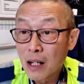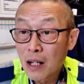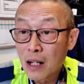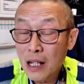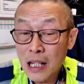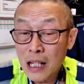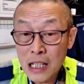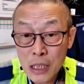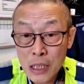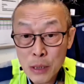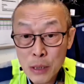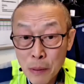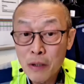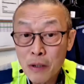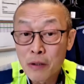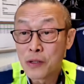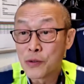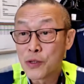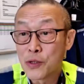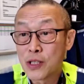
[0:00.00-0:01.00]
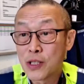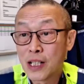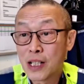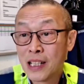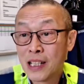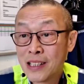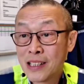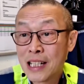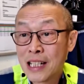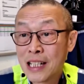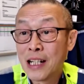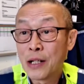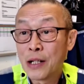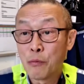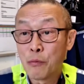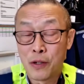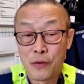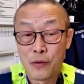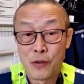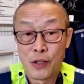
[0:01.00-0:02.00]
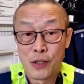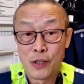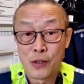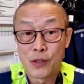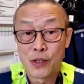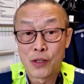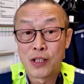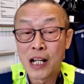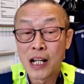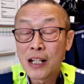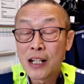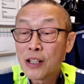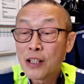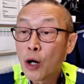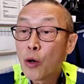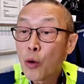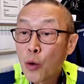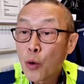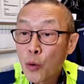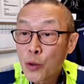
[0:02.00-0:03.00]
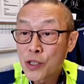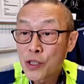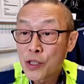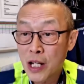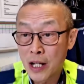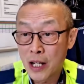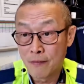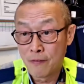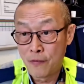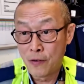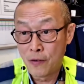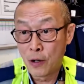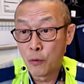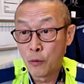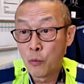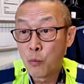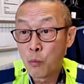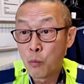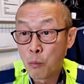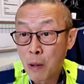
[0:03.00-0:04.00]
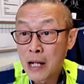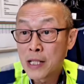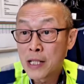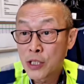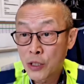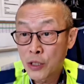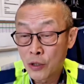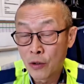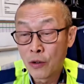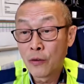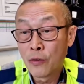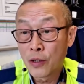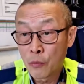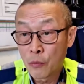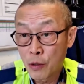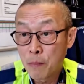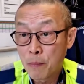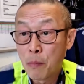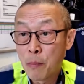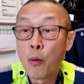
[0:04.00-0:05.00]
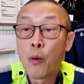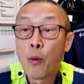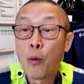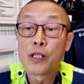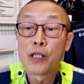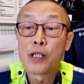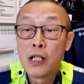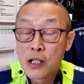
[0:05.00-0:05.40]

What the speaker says: experienced in dealing with this. They know who is at fault based on the report.